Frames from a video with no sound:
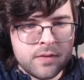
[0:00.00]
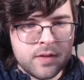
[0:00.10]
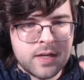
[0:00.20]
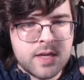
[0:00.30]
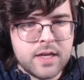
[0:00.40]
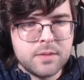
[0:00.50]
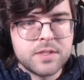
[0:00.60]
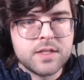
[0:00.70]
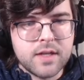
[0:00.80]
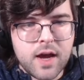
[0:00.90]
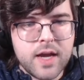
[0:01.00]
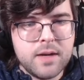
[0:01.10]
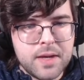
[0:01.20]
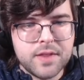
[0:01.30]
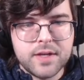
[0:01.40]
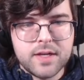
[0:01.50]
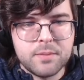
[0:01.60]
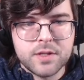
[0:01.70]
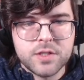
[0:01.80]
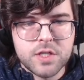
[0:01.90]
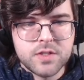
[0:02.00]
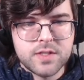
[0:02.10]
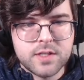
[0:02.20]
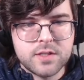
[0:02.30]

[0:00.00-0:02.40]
it can get up to 9 melee damage and 6